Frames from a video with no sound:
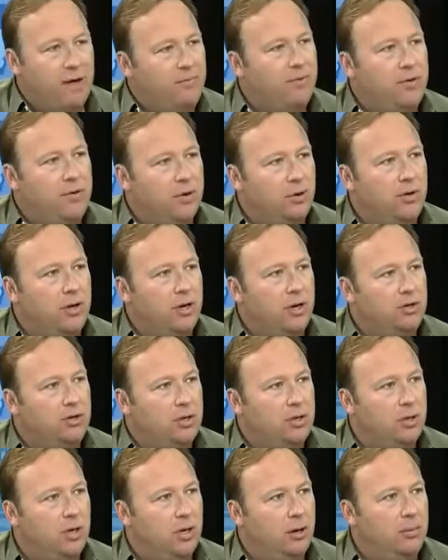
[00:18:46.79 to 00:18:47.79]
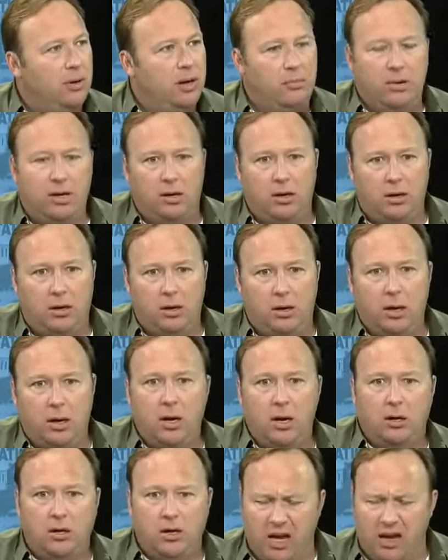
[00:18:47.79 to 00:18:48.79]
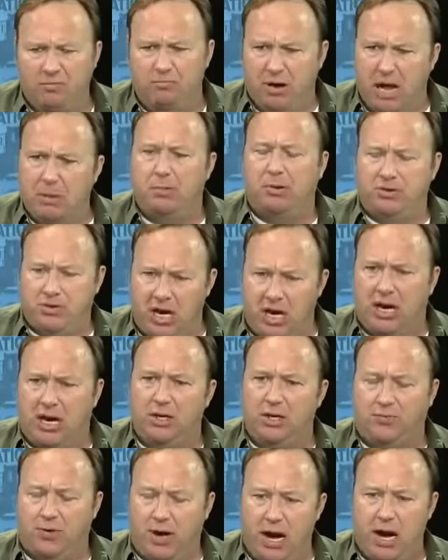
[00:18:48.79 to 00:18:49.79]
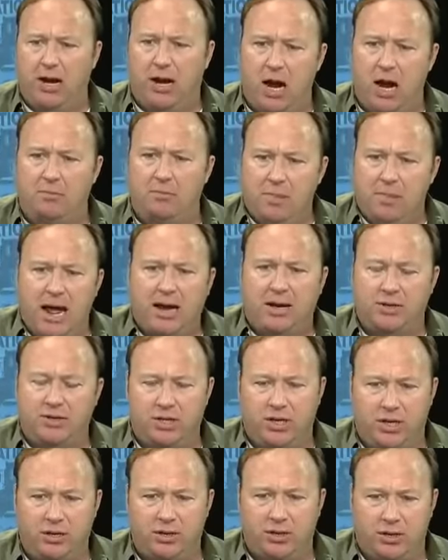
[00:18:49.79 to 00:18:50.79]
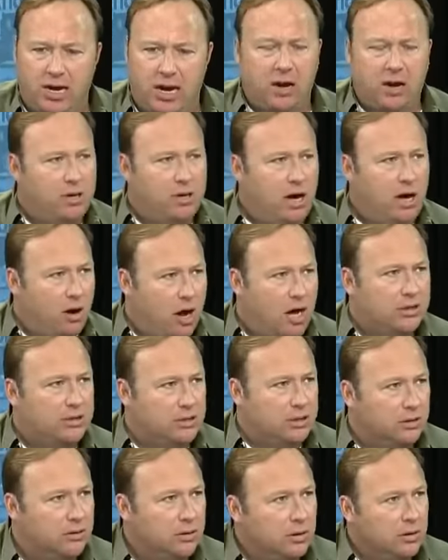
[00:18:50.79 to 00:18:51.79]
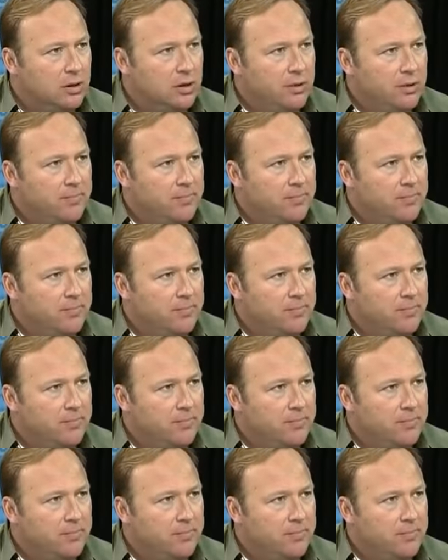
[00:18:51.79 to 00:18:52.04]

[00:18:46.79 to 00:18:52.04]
don't have to do this? I mean, give people tickets for handing out magazines in downtown Austin.